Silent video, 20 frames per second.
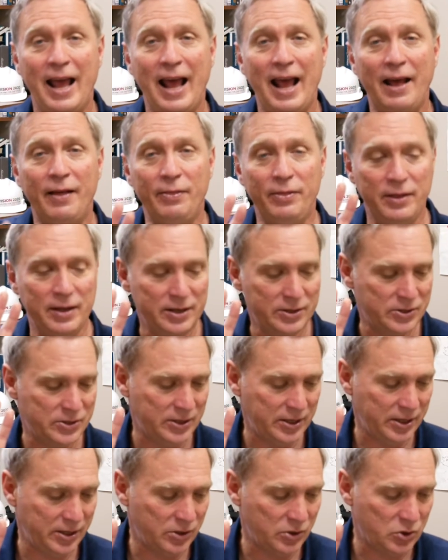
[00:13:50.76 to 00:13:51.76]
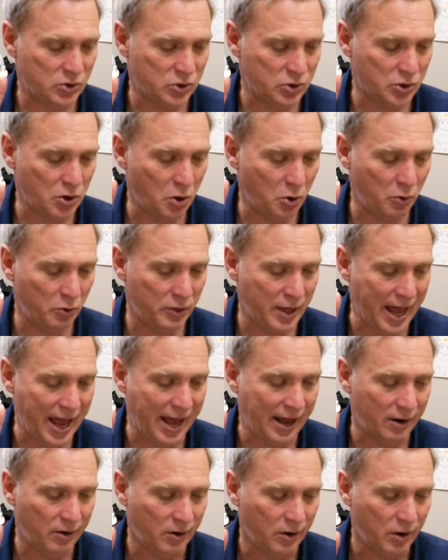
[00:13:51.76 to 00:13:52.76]
And this is so
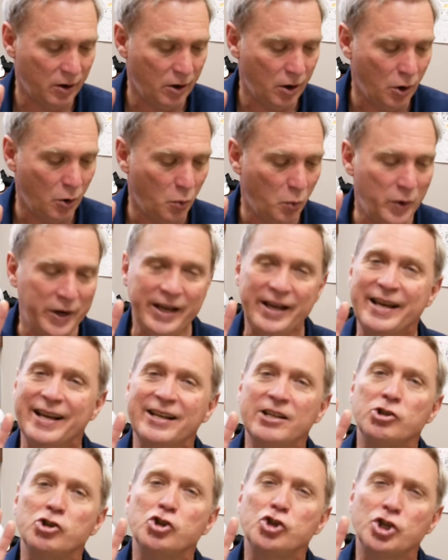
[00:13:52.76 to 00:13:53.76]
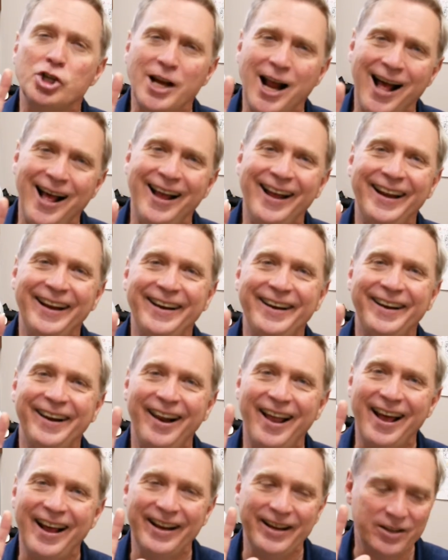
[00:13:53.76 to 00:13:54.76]
that we can shine
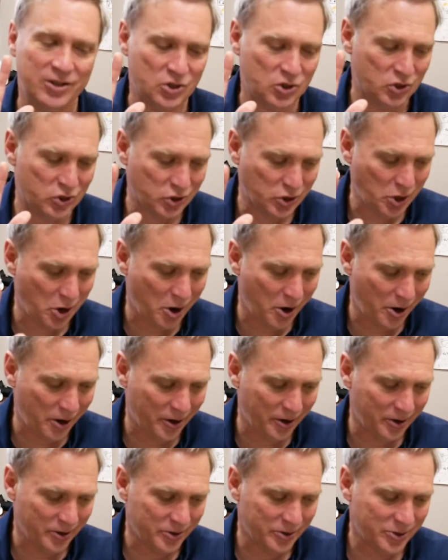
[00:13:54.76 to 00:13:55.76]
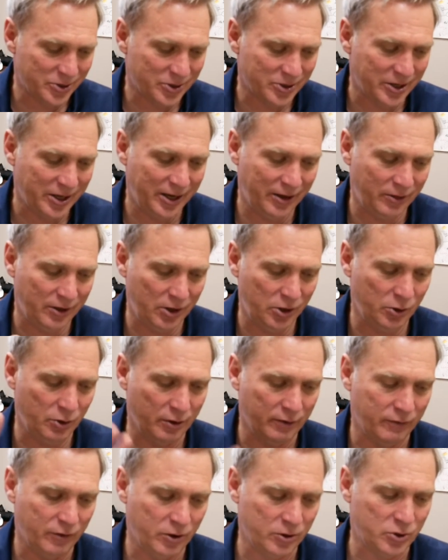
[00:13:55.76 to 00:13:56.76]
like stars in the
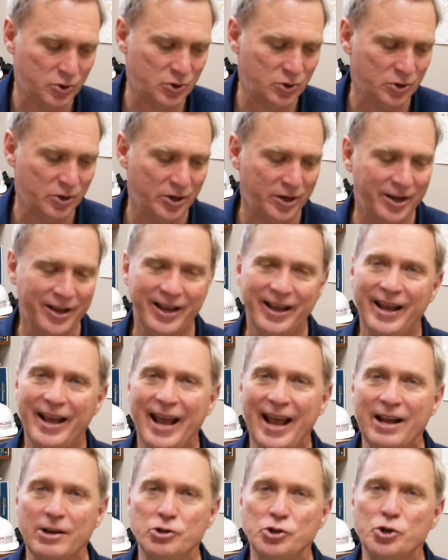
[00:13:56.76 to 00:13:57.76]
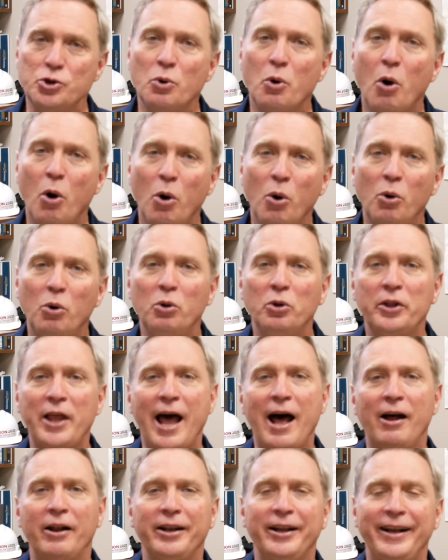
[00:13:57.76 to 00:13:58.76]
universe as you hold
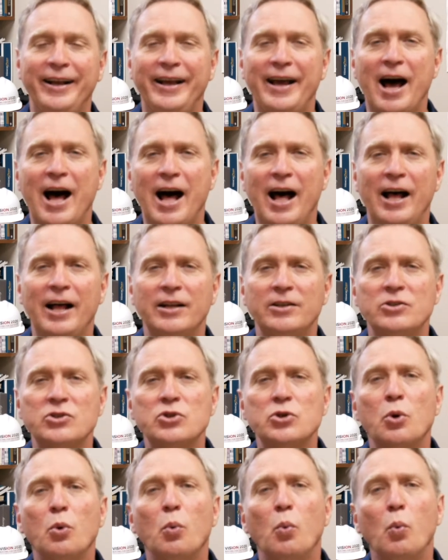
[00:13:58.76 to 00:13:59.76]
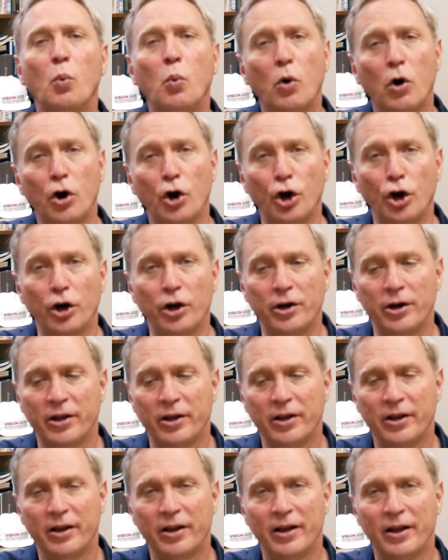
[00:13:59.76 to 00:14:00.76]
out God's word
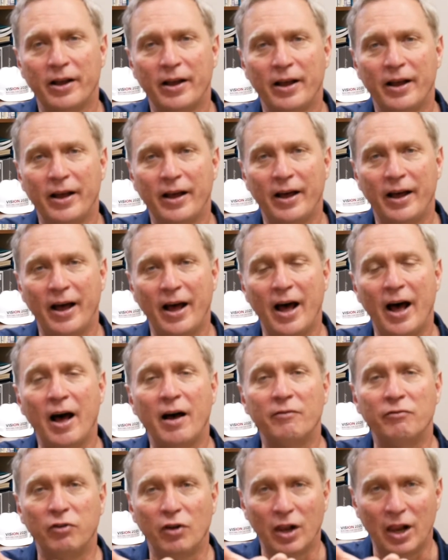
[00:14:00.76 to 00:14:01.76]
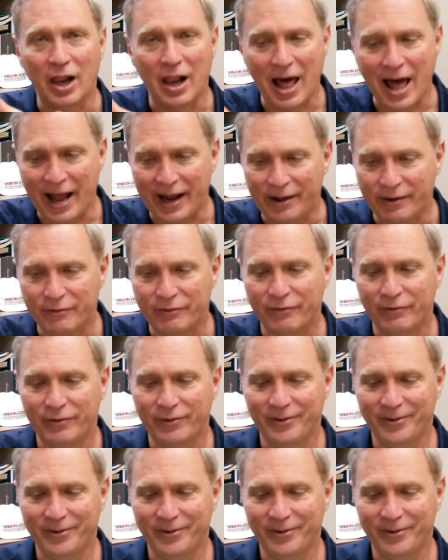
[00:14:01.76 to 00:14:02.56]
of life.